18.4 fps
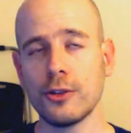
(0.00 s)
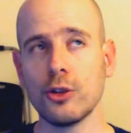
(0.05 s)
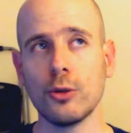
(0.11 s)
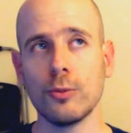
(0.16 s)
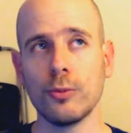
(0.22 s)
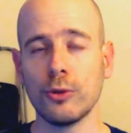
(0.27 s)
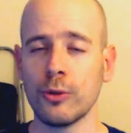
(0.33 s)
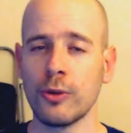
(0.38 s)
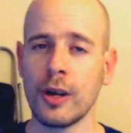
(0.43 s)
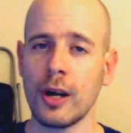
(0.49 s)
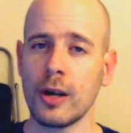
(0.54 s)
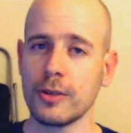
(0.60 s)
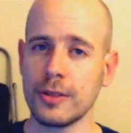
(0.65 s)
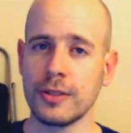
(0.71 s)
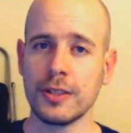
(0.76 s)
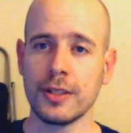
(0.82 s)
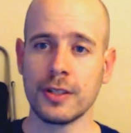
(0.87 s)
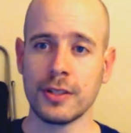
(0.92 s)
Doom
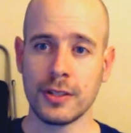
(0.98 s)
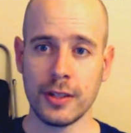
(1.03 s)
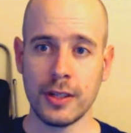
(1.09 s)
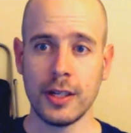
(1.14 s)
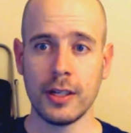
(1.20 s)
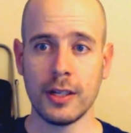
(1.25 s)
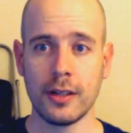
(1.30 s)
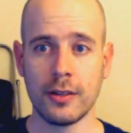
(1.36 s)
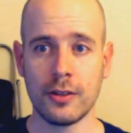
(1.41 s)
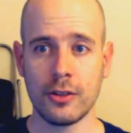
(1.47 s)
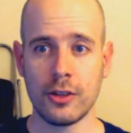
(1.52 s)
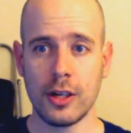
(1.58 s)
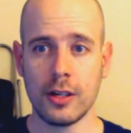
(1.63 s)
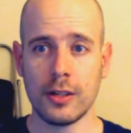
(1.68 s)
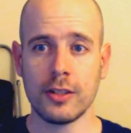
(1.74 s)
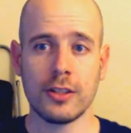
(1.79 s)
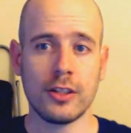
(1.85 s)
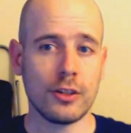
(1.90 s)
2016 a
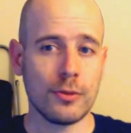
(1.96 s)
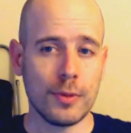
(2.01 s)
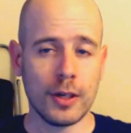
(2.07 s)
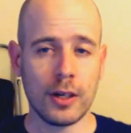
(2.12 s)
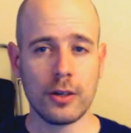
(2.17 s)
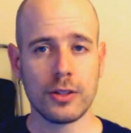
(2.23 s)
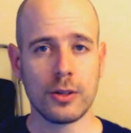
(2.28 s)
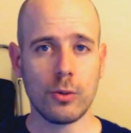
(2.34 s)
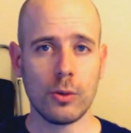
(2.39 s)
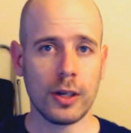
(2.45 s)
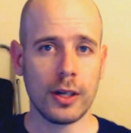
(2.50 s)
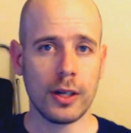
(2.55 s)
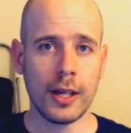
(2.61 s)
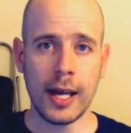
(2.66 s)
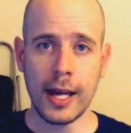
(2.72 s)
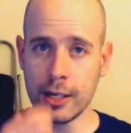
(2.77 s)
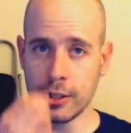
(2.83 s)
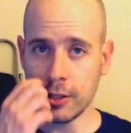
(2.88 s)
chance just because I want
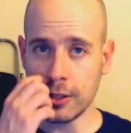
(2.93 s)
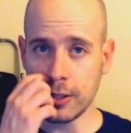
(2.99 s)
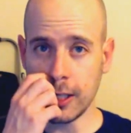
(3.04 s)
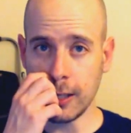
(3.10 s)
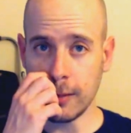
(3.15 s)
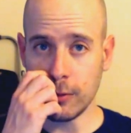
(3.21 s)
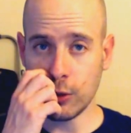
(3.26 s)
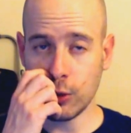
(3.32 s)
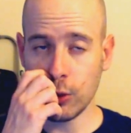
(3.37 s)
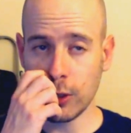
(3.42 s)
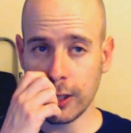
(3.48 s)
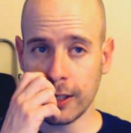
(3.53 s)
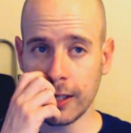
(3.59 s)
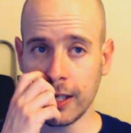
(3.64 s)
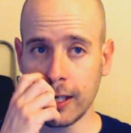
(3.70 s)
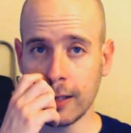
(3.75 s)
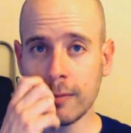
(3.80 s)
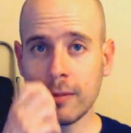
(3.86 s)
an action game,
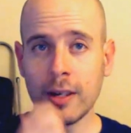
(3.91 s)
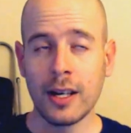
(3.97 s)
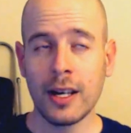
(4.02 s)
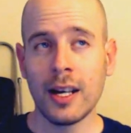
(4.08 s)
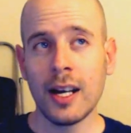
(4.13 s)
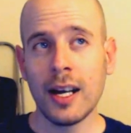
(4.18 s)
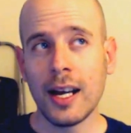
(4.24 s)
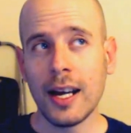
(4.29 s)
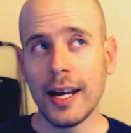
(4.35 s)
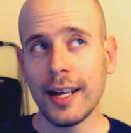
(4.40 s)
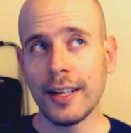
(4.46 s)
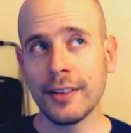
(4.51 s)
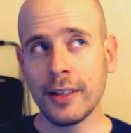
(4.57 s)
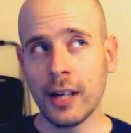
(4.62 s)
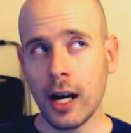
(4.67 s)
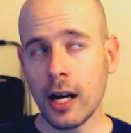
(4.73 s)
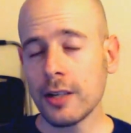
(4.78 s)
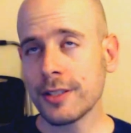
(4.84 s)
shooting game.
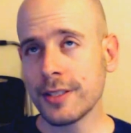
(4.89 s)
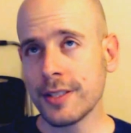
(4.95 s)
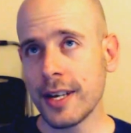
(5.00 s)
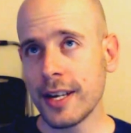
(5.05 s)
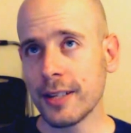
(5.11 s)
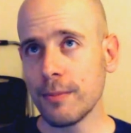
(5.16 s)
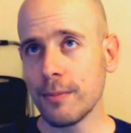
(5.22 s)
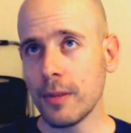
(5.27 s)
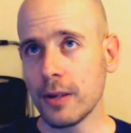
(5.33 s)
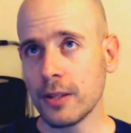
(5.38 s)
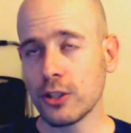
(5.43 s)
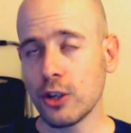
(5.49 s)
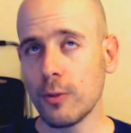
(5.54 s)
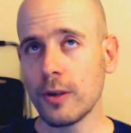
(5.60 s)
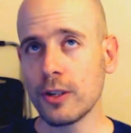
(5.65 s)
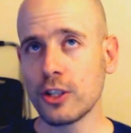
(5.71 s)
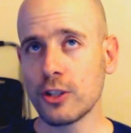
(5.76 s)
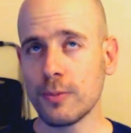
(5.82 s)
It costs
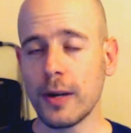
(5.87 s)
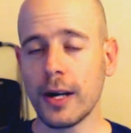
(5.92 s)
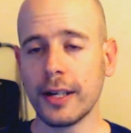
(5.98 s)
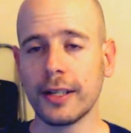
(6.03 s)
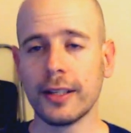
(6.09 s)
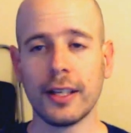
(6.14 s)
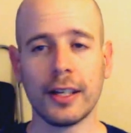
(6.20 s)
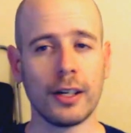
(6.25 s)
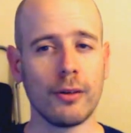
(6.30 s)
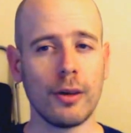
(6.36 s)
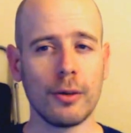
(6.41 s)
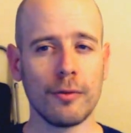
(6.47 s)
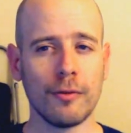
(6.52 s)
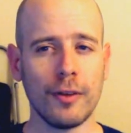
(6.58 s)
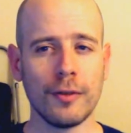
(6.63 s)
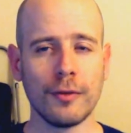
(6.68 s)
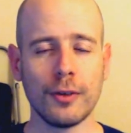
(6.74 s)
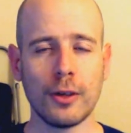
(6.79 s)
so much money, like around
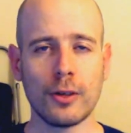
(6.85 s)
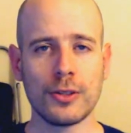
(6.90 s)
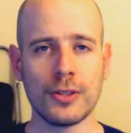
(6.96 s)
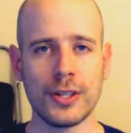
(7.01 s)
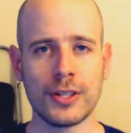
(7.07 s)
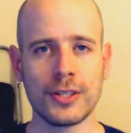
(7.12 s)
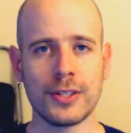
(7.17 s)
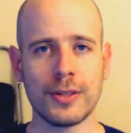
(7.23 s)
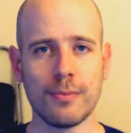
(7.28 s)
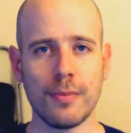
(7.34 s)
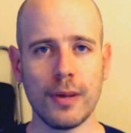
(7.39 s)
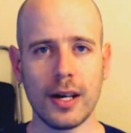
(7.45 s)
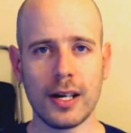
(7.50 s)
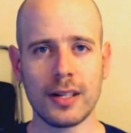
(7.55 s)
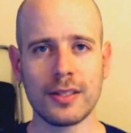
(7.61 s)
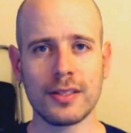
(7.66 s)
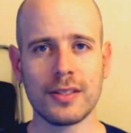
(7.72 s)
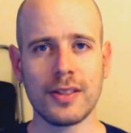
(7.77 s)
50 or 60
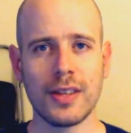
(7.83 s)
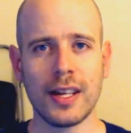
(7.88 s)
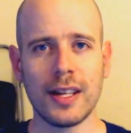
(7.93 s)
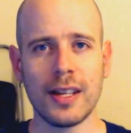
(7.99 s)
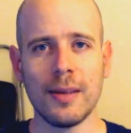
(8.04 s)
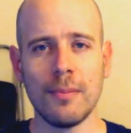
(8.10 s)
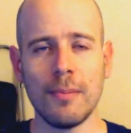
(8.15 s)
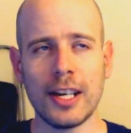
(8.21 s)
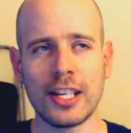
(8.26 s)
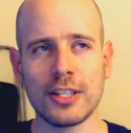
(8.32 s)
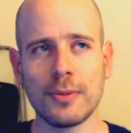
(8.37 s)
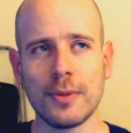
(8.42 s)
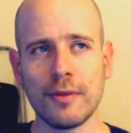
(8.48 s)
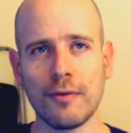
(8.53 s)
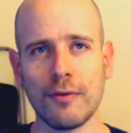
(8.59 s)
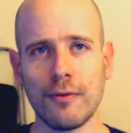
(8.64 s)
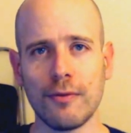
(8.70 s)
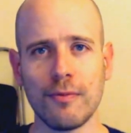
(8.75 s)
bucks, that it makes
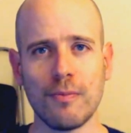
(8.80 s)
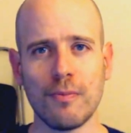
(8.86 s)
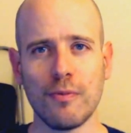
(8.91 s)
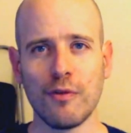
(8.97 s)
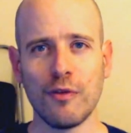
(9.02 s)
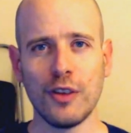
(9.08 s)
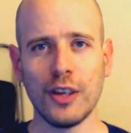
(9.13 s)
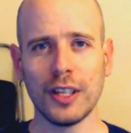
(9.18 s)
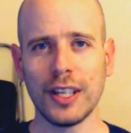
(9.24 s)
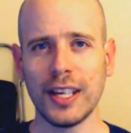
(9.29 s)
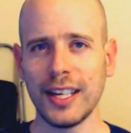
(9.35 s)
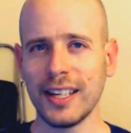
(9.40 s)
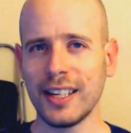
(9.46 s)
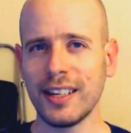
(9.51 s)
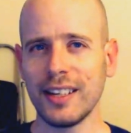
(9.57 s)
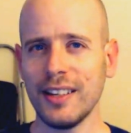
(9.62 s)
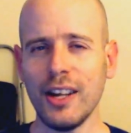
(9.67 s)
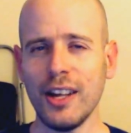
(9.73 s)
me feel
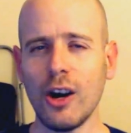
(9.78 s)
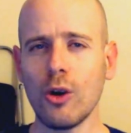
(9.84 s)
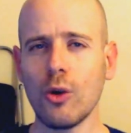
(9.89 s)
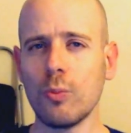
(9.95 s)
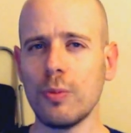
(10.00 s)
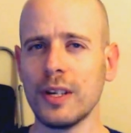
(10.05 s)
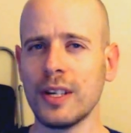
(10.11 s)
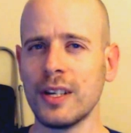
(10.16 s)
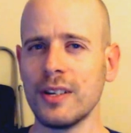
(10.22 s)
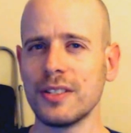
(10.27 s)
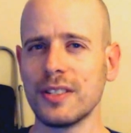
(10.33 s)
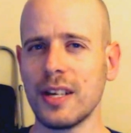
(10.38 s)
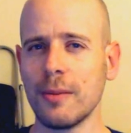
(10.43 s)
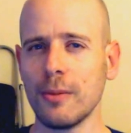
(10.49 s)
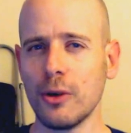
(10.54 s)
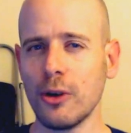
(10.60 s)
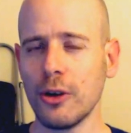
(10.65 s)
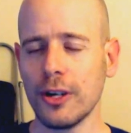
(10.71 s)
like no,
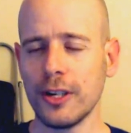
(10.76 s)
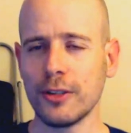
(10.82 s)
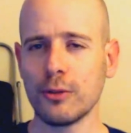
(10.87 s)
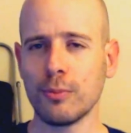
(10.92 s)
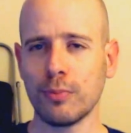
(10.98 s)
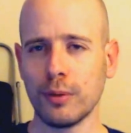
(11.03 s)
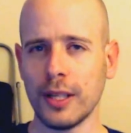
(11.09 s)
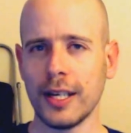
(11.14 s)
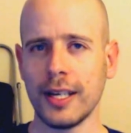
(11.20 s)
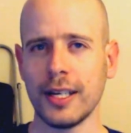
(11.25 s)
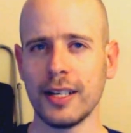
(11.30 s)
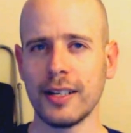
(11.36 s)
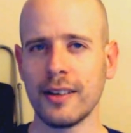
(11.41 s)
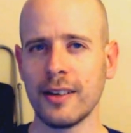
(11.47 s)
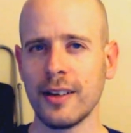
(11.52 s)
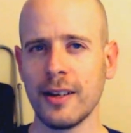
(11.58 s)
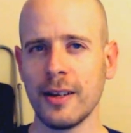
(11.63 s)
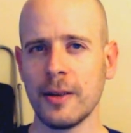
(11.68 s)
because I'm going to
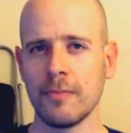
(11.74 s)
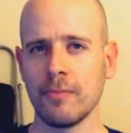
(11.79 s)
play